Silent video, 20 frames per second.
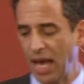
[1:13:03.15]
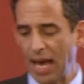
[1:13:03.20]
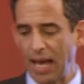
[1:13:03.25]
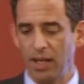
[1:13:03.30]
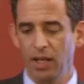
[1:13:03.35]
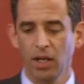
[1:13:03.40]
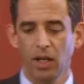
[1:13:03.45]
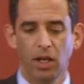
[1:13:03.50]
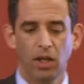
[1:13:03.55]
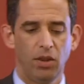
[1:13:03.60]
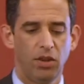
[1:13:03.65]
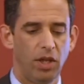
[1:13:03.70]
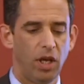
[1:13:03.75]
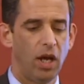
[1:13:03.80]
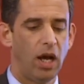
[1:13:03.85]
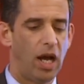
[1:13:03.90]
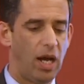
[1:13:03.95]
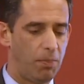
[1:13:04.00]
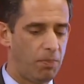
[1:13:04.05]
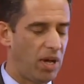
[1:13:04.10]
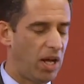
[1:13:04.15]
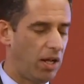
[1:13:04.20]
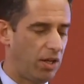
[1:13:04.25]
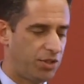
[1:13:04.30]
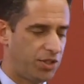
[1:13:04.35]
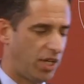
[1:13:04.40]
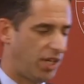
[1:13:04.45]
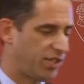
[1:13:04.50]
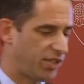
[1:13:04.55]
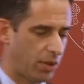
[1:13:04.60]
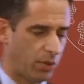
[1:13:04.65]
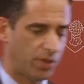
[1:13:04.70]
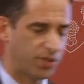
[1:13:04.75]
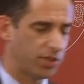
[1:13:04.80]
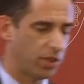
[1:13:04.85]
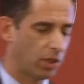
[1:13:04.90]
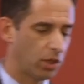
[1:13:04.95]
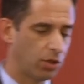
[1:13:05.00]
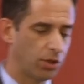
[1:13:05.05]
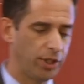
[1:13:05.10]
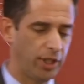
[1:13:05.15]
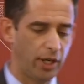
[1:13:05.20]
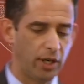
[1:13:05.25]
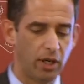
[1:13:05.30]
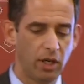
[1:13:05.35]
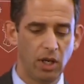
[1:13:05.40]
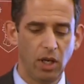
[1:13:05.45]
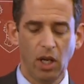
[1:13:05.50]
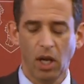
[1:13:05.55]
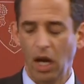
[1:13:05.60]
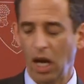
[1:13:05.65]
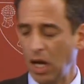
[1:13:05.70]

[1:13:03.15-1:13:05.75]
that the, I apologize, I wasn't clear.